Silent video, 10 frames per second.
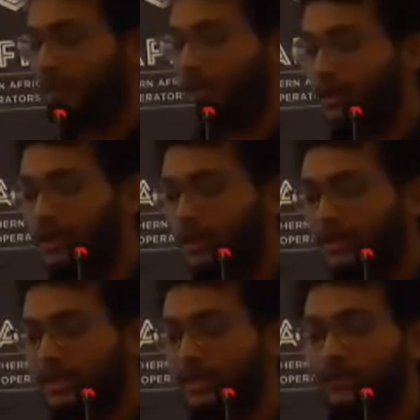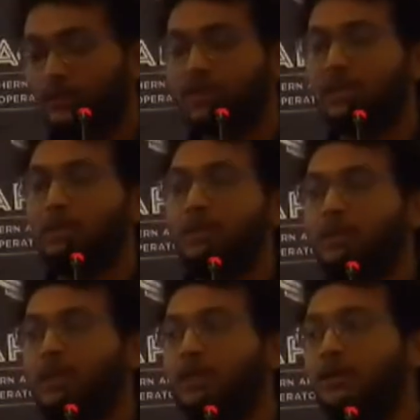a city, for example,
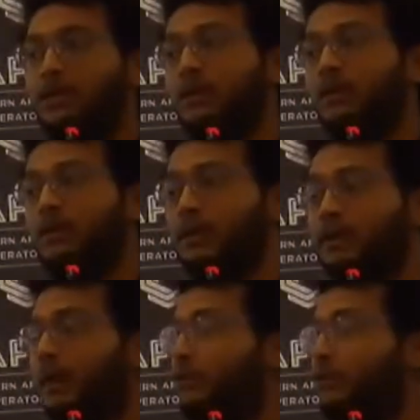in